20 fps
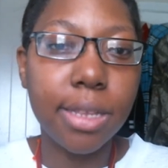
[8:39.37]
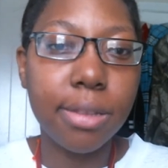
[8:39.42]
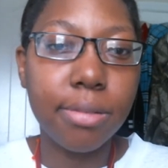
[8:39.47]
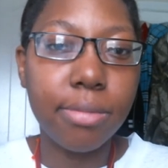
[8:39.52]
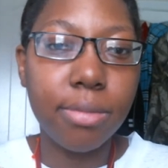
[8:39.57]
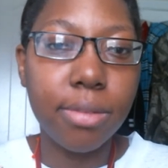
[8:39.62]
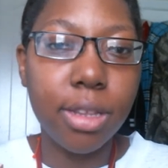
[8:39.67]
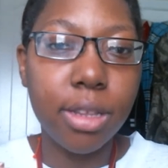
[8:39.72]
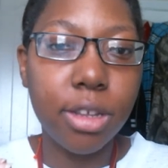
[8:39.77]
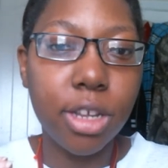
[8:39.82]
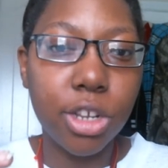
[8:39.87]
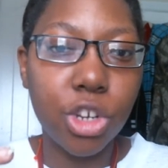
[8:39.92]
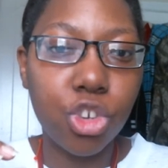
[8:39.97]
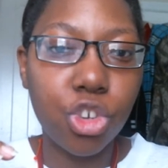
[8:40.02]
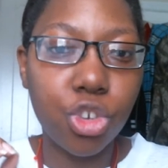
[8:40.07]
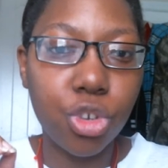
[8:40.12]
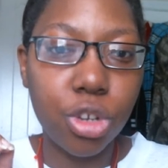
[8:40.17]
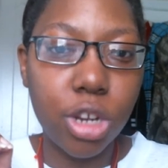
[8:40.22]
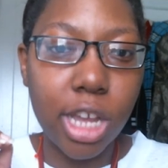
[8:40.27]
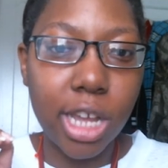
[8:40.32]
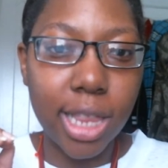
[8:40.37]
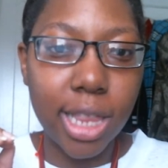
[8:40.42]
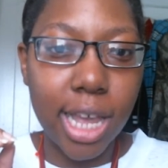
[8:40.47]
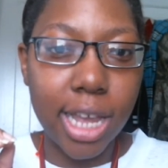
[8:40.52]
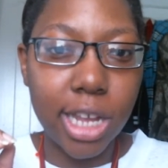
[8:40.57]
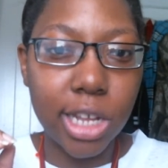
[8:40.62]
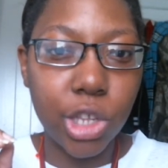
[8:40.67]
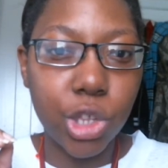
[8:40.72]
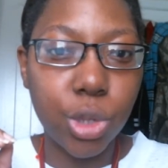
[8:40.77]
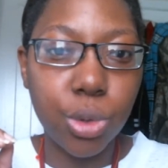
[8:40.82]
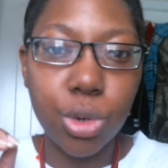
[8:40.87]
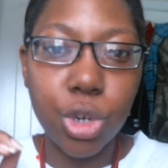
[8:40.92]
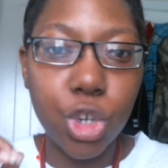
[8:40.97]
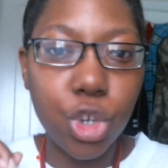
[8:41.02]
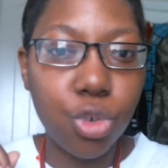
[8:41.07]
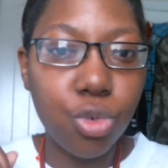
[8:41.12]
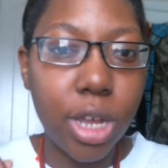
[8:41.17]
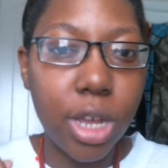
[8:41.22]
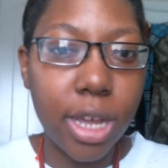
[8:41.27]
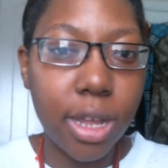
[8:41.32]
And like as soon
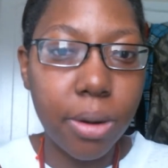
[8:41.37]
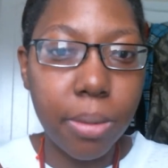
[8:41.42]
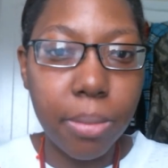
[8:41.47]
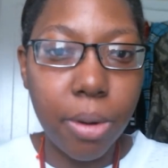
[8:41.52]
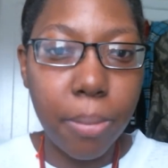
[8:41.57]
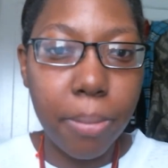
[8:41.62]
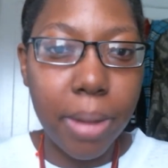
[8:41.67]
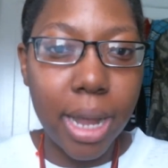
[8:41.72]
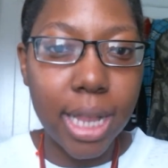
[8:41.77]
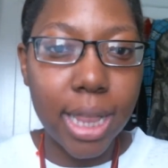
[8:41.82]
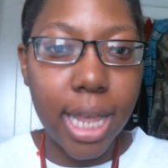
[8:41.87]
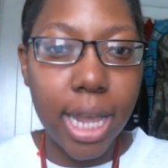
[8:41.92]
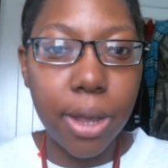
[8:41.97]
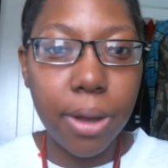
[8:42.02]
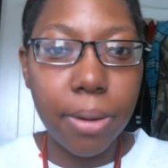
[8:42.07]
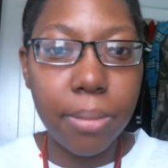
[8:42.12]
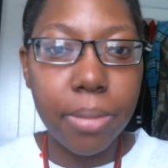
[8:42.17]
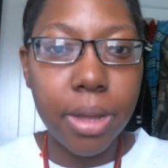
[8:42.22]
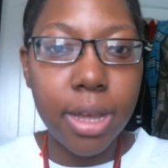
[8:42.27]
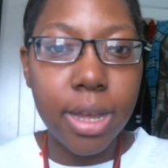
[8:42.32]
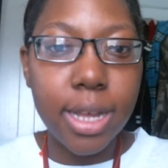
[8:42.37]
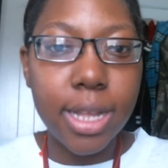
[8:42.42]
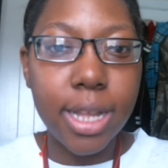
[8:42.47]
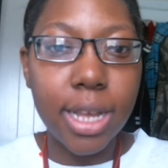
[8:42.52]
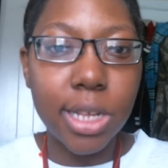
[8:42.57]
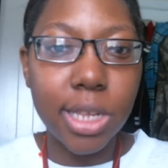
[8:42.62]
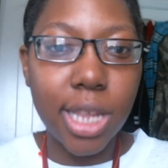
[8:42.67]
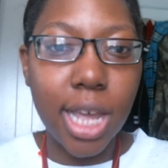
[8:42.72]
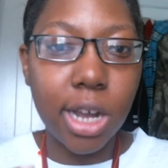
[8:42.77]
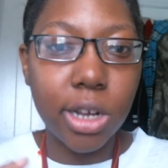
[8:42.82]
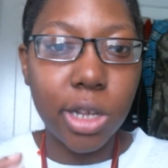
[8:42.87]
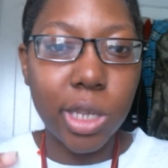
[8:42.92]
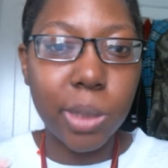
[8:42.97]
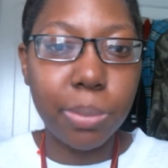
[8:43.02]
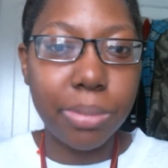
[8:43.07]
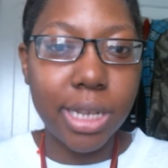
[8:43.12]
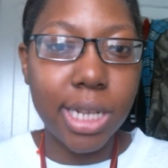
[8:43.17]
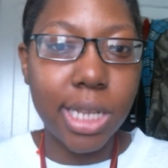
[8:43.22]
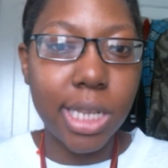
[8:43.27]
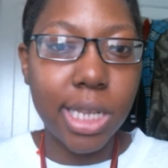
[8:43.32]
as you hit them or melee them, it's like a
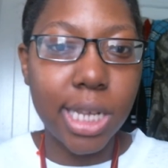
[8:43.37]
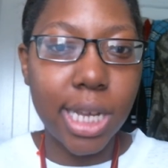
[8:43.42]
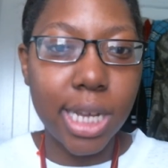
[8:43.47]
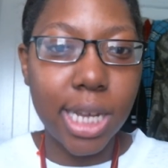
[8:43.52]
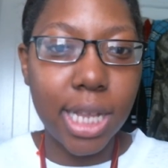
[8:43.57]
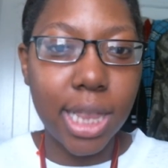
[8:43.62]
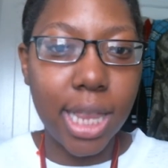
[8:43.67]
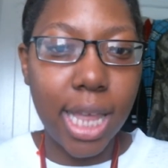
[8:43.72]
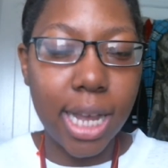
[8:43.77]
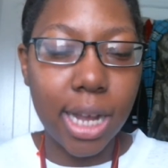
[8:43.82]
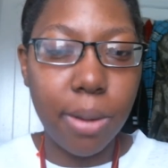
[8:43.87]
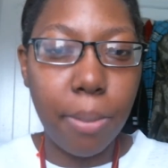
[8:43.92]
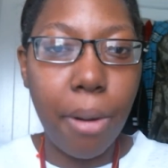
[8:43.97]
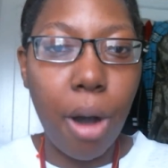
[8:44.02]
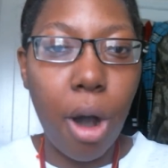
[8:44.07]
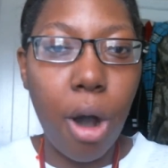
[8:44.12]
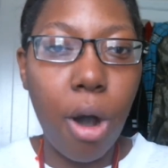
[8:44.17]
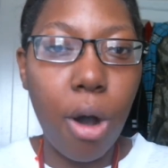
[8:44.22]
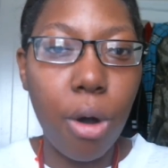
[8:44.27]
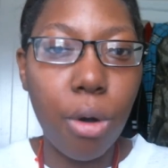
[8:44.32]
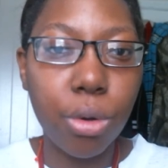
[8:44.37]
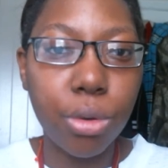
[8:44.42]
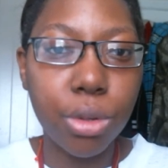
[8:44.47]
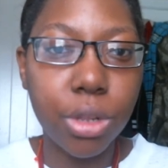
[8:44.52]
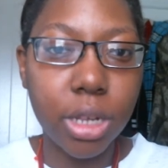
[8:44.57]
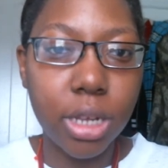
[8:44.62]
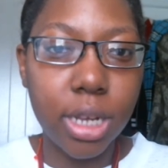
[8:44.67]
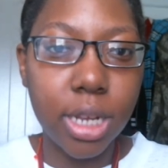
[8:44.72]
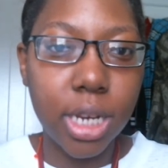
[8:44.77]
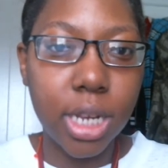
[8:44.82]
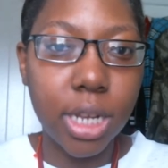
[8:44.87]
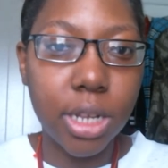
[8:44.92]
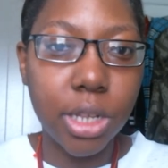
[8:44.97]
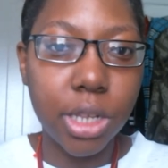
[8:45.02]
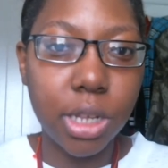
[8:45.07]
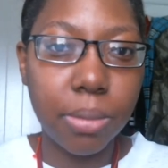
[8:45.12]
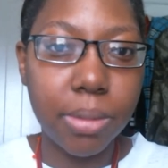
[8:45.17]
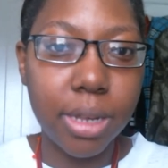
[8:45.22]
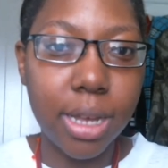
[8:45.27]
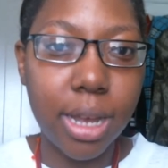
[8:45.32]
split second, like a pause, and then
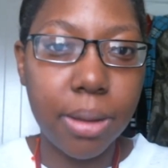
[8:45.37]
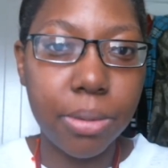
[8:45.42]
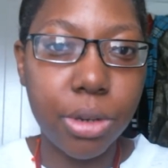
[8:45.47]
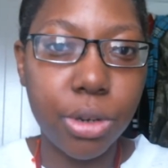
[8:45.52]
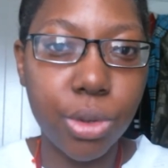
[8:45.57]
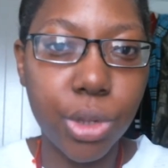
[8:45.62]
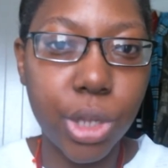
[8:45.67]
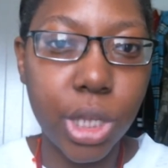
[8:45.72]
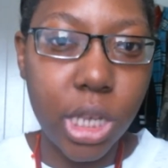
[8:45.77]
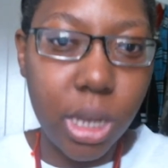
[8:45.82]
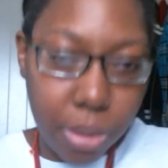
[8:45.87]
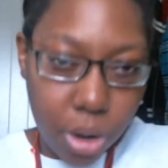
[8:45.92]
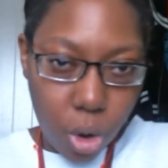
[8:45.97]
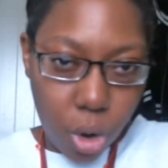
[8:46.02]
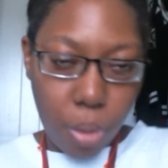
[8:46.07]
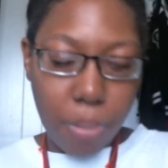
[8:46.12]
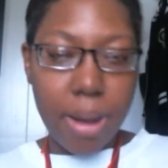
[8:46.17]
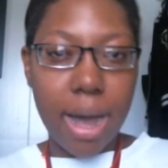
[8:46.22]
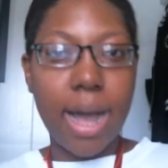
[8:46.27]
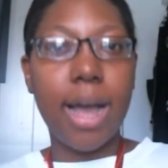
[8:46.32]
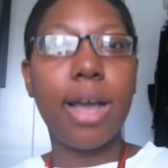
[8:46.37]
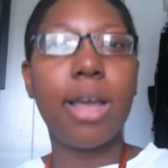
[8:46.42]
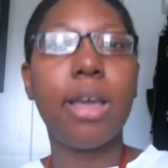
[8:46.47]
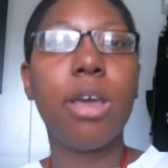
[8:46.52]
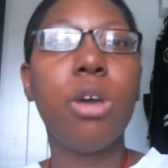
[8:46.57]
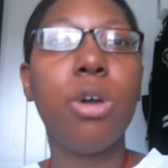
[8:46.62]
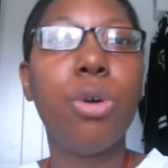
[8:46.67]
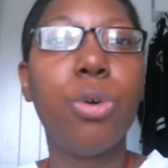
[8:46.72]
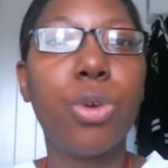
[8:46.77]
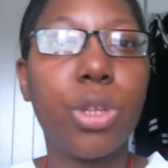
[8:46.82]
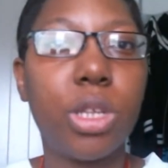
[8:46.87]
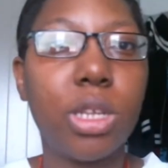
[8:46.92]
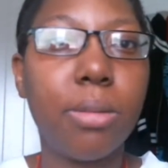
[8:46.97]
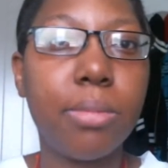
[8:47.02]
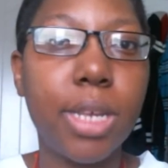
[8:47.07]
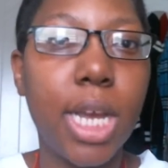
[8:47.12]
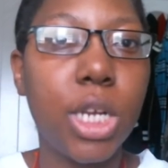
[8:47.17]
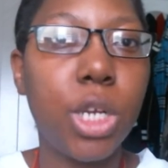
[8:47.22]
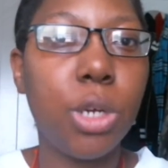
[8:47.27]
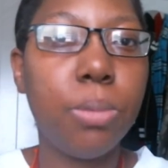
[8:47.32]
sometimes you'll see them go by, or
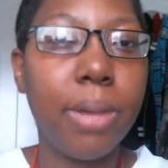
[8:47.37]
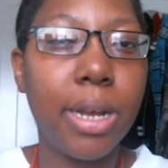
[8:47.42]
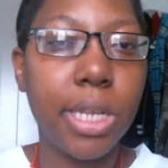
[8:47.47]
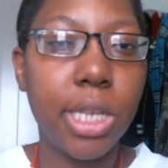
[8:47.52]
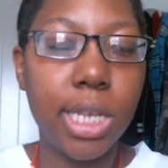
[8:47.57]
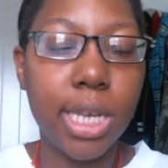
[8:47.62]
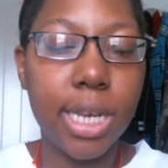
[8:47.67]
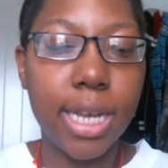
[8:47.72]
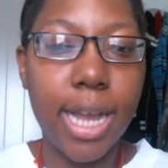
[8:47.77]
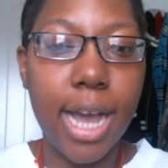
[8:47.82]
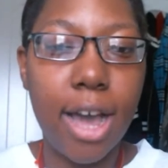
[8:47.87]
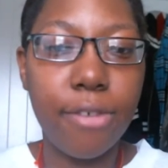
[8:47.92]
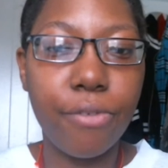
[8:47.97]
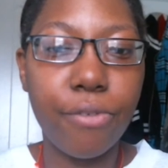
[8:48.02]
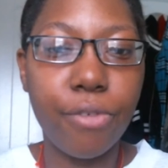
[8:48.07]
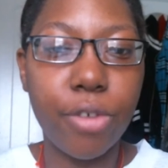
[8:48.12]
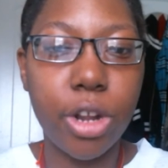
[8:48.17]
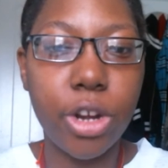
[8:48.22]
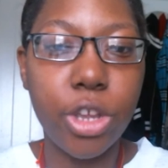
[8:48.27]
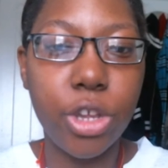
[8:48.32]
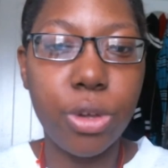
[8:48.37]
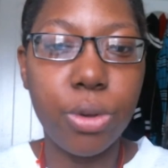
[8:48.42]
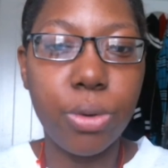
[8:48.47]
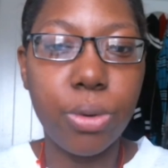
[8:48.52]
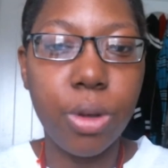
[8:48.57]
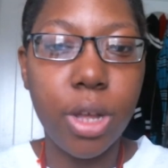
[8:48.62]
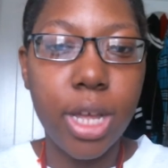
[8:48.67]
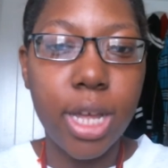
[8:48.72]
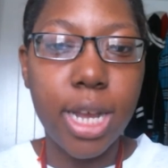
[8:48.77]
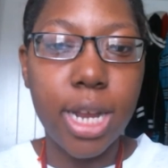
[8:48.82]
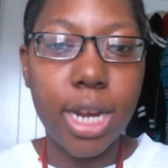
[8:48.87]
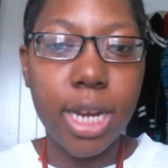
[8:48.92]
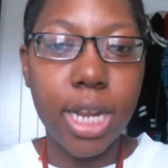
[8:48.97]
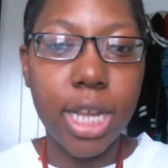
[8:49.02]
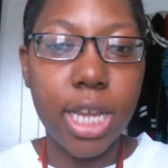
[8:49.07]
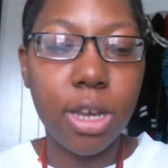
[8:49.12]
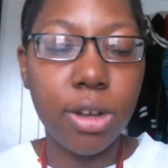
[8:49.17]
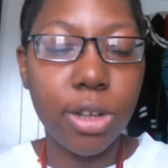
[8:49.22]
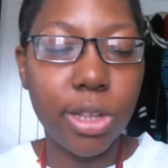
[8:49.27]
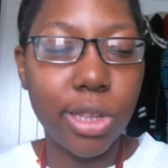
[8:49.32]
sometimes you might see a guy in front of you, and
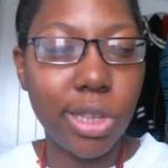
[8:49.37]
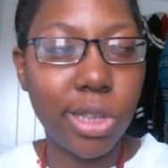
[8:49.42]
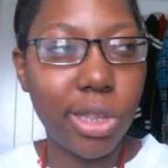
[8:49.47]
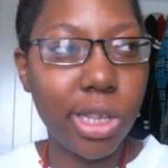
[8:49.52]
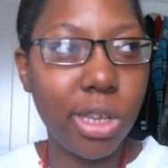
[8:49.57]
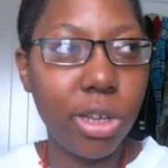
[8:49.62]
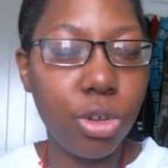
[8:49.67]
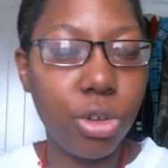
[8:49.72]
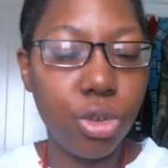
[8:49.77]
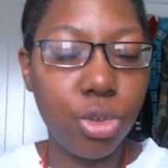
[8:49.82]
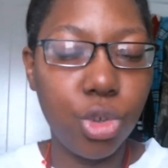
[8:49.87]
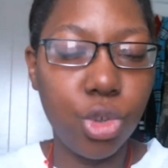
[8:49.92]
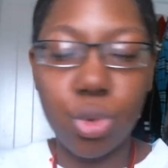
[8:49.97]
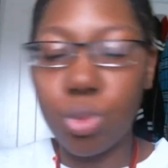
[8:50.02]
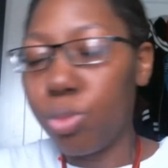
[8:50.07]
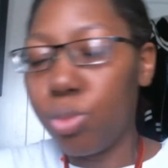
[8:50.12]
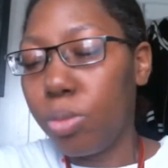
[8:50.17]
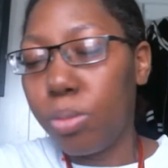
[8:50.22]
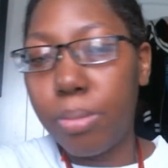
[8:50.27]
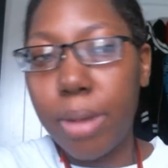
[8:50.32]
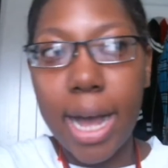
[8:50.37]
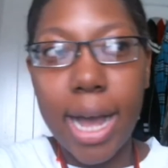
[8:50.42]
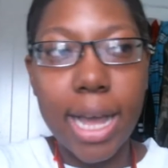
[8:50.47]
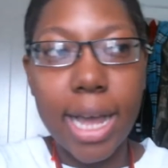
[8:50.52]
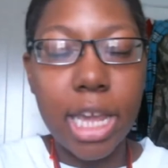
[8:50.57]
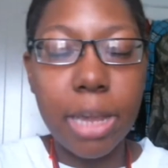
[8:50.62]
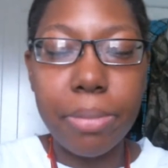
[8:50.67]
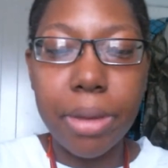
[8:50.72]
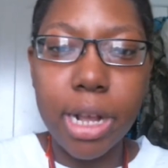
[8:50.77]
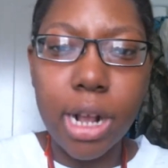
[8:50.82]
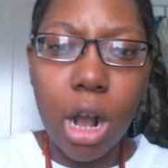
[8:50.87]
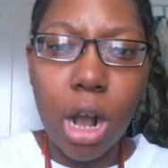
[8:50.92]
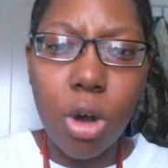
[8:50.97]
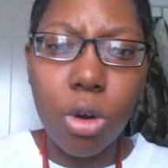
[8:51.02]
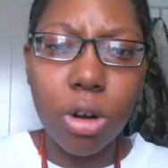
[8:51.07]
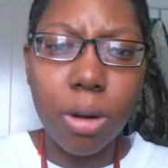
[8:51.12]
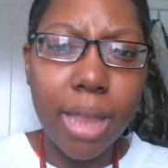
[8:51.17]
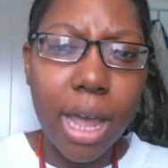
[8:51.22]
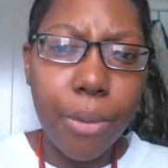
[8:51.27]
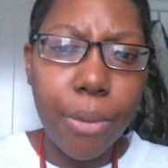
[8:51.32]
then he'll zoom by, he be
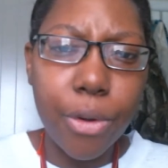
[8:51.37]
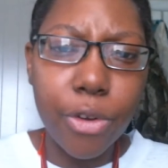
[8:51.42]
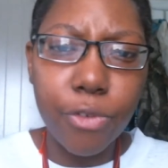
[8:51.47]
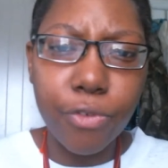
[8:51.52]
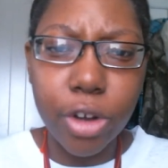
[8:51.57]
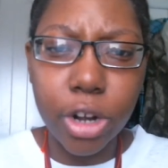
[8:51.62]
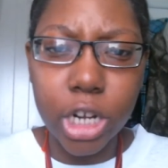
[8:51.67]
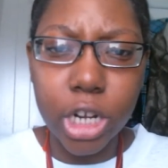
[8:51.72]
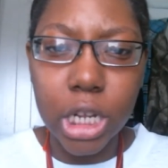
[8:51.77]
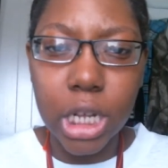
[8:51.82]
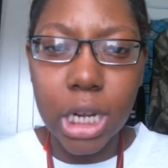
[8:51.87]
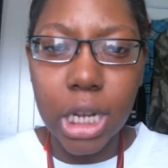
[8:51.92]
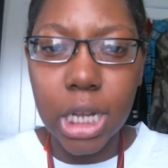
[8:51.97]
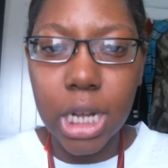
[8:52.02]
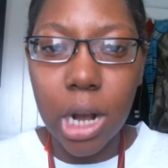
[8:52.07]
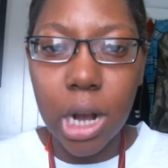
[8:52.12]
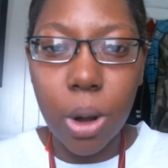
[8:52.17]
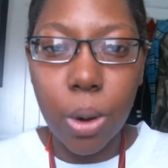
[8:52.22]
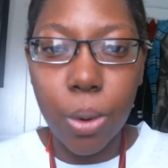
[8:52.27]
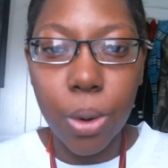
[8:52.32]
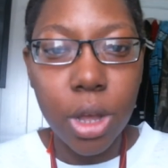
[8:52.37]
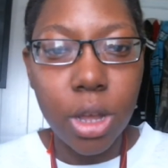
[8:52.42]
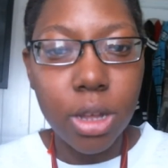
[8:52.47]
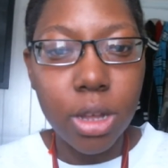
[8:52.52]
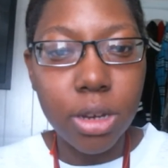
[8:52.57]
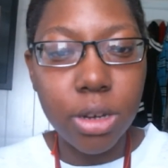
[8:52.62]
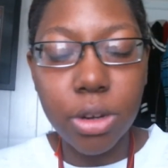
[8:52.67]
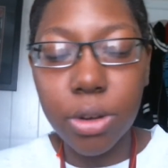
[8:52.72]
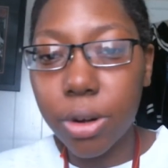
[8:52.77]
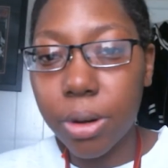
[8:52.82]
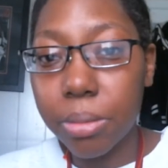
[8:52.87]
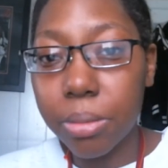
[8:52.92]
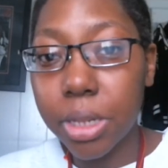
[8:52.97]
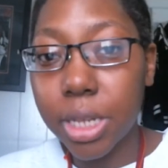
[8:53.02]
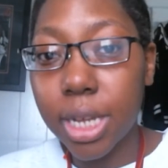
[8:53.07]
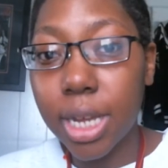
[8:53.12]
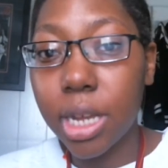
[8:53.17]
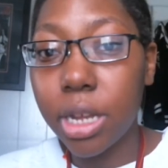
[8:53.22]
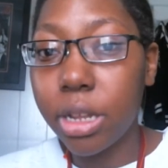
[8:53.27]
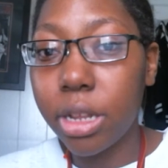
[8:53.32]
gone. I'm like, where the fuck did he go? You know what I'm
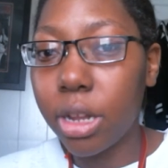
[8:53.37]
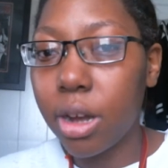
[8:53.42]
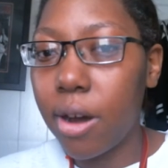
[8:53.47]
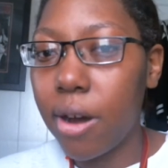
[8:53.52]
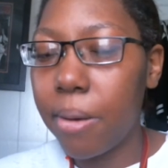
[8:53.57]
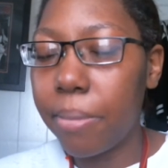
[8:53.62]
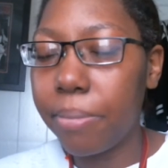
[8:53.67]
saying?